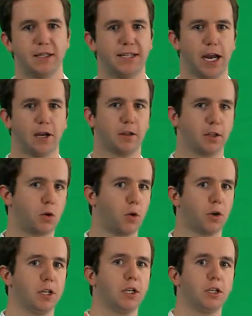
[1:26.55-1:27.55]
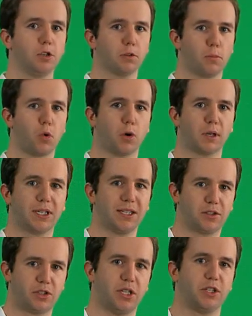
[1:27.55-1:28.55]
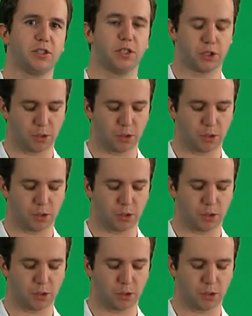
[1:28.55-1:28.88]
down into the court, you're more consistent.